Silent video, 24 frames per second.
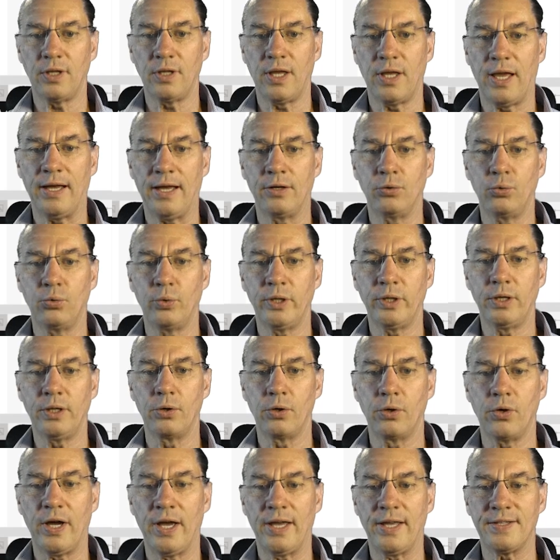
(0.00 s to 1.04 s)
and we go
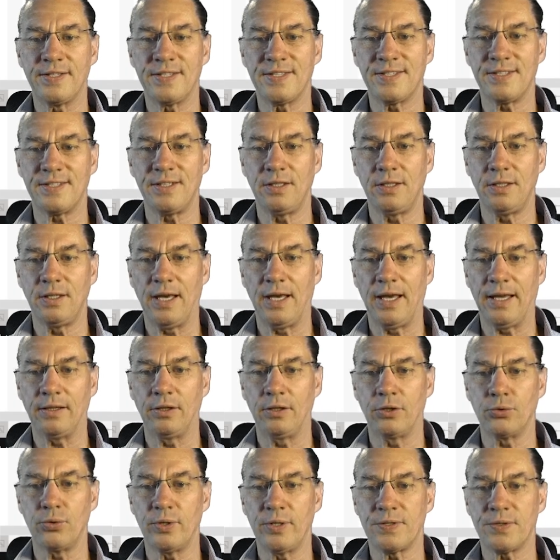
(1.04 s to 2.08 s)
and see at the
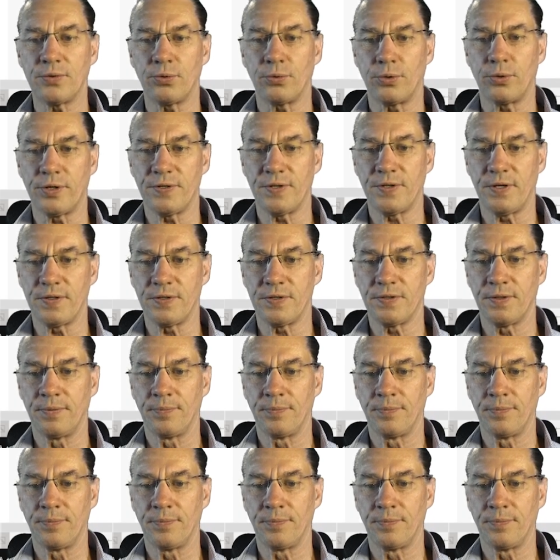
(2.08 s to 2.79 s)
resources.